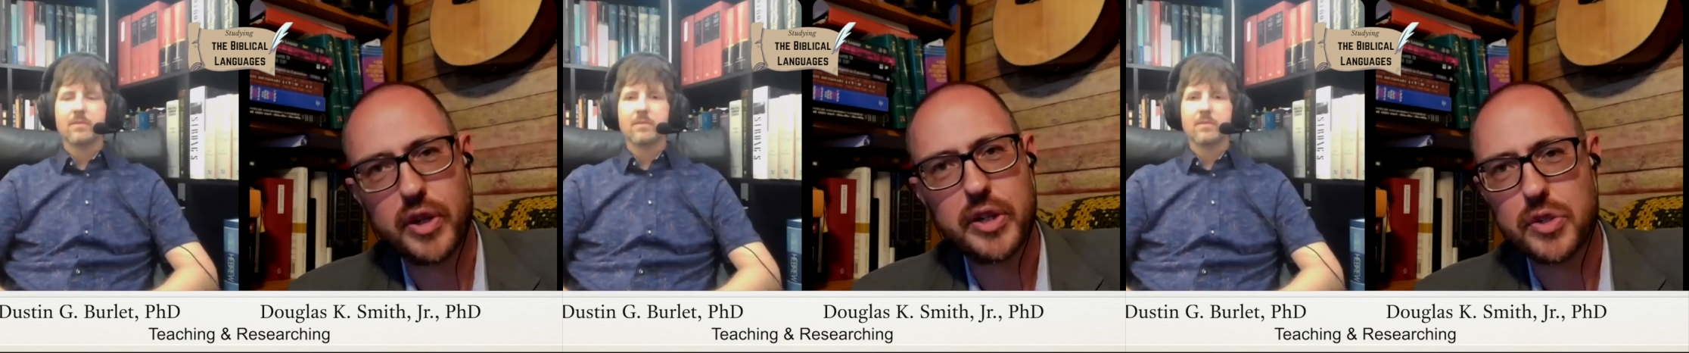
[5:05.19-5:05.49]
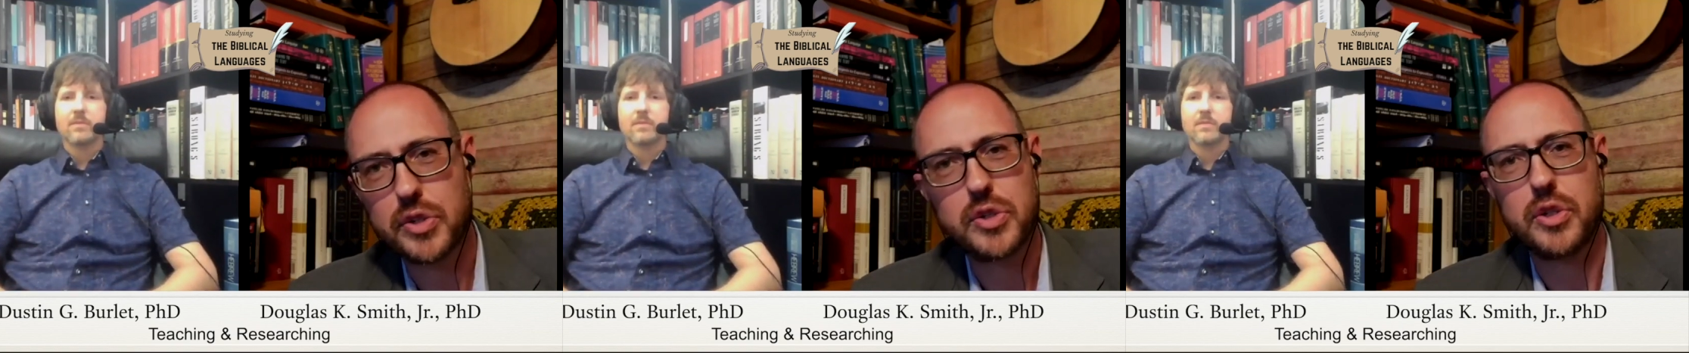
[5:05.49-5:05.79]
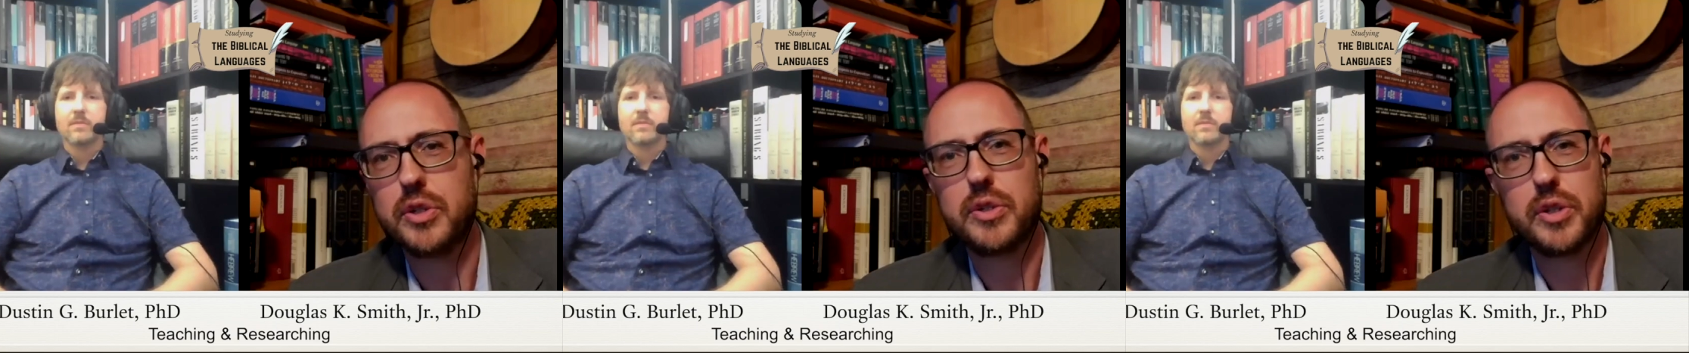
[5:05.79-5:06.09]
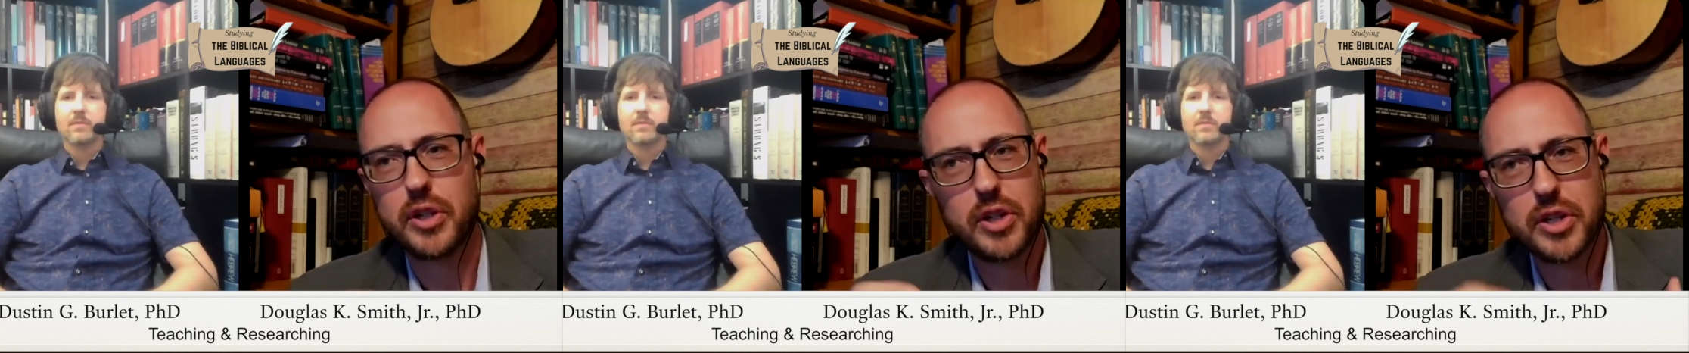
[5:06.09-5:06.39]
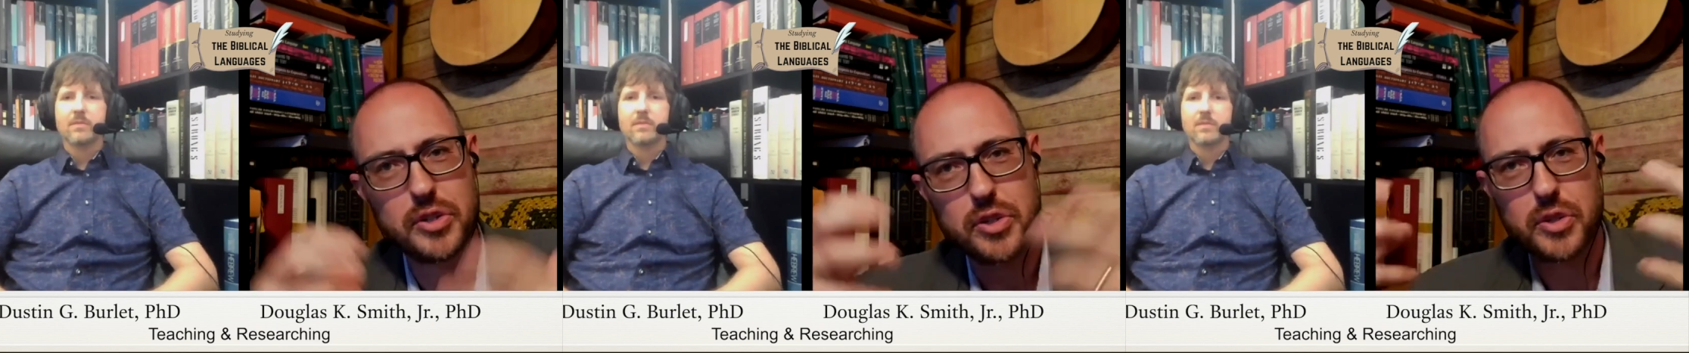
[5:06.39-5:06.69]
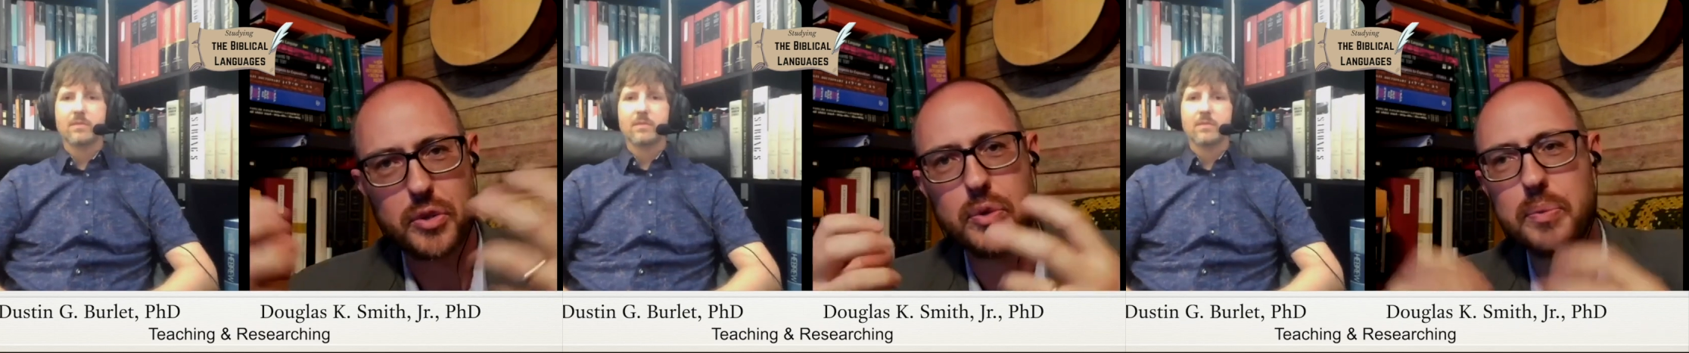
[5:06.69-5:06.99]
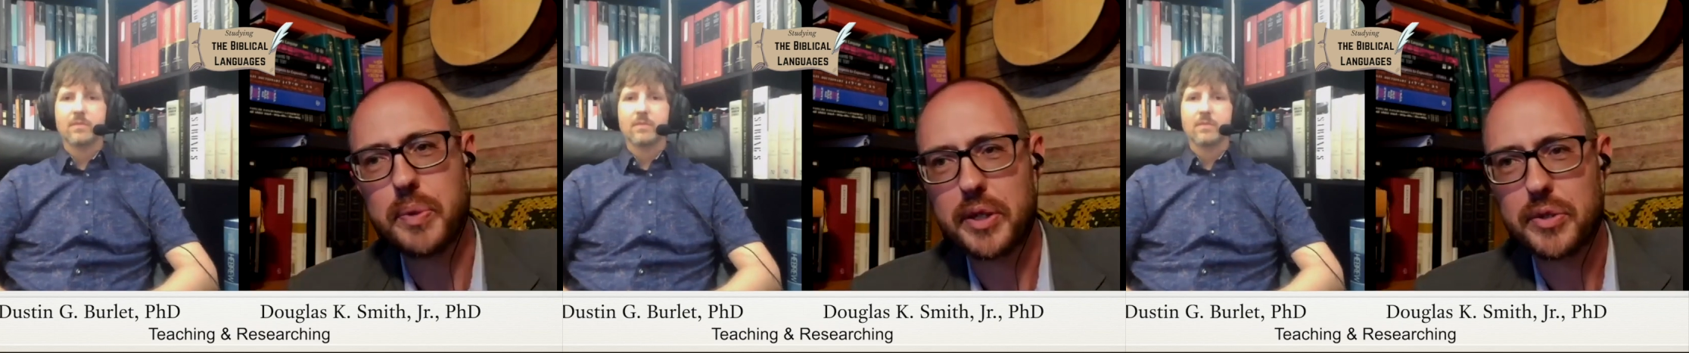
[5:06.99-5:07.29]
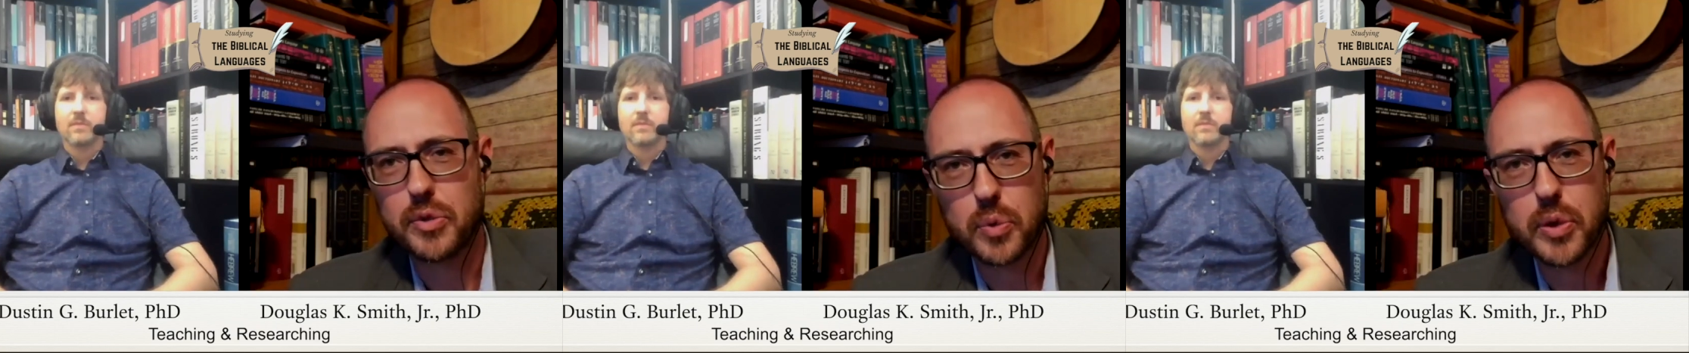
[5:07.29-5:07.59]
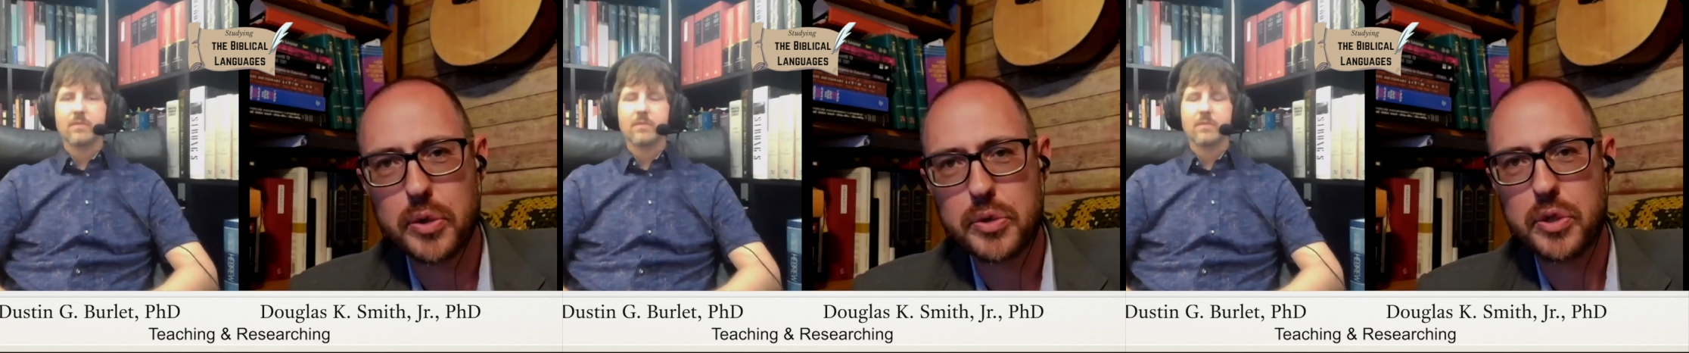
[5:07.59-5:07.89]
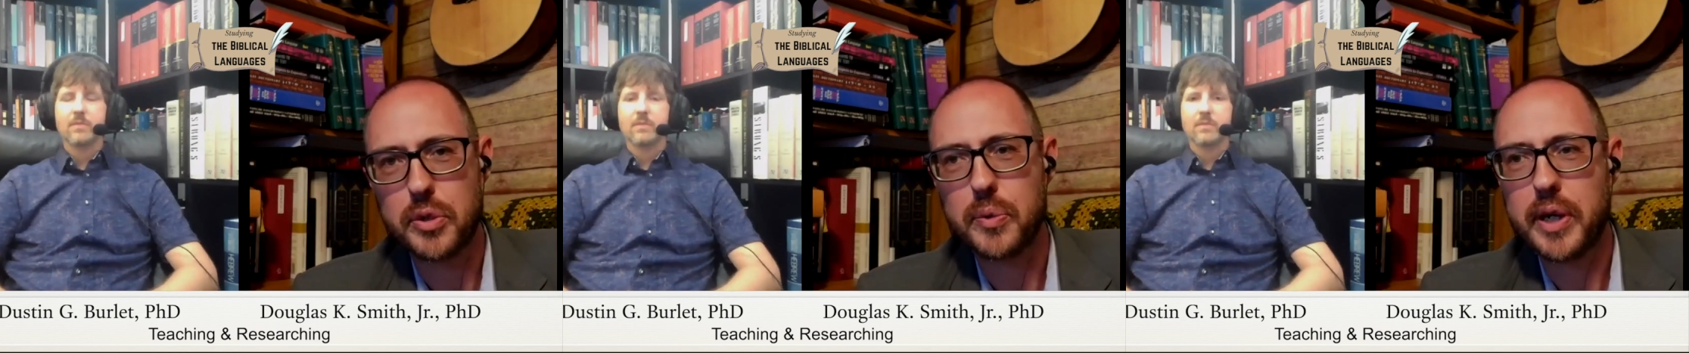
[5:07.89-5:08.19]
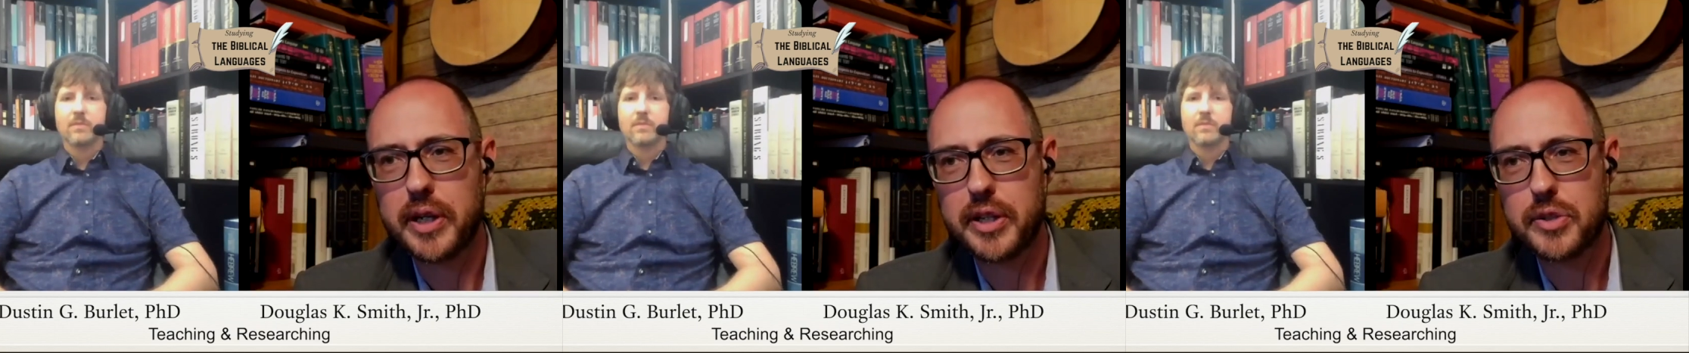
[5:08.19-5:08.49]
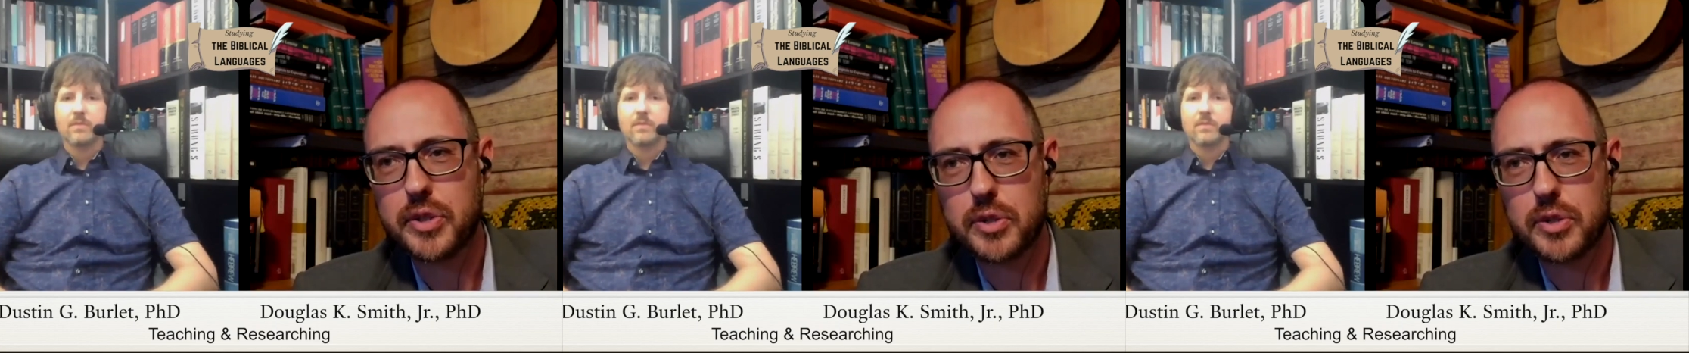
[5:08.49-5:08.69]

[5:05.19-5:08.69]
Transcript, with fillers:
Speaker 1: the phrases, the, the, clauses, the groupings, the words here, right?